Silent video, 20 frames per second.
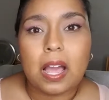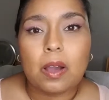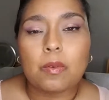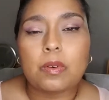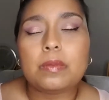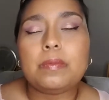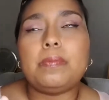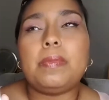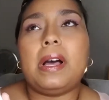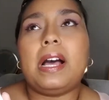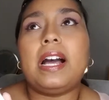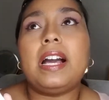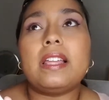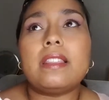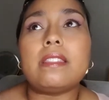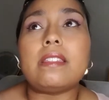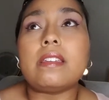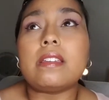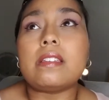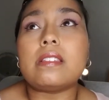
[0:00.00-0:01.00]
buy
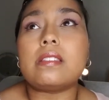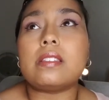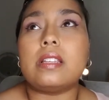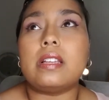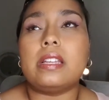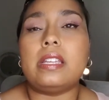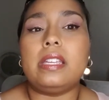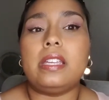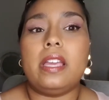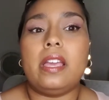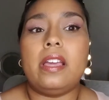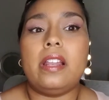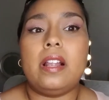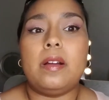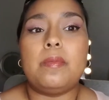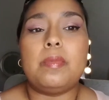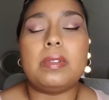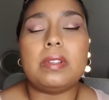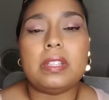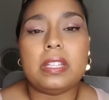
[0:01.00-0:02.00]
this again, I
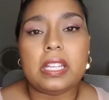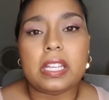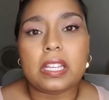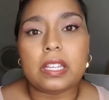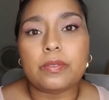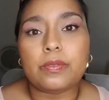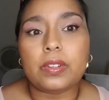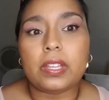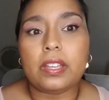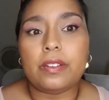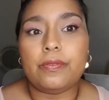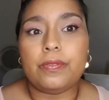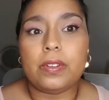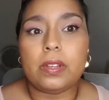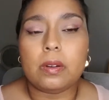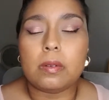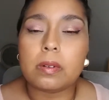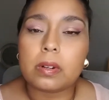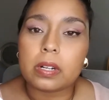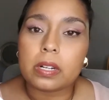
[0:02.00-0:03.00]
believe, if it
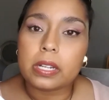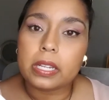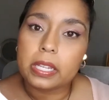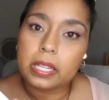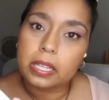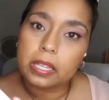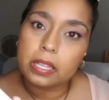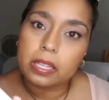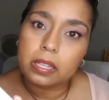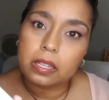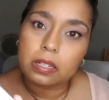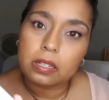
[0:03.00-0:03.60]
were in